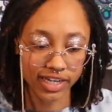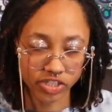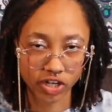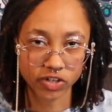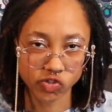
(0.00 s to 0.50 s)

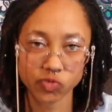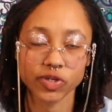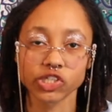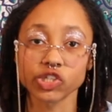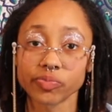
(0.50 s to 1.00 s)
eternal
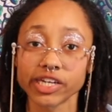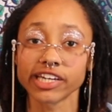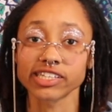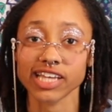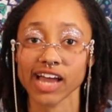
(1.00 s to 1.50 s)
spiritual
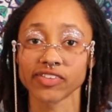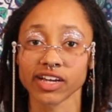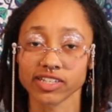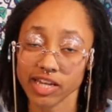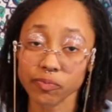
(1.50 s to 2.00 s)
beings
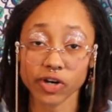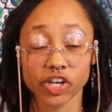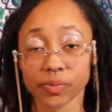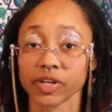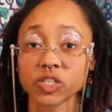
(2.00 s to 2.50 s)
having a temporary human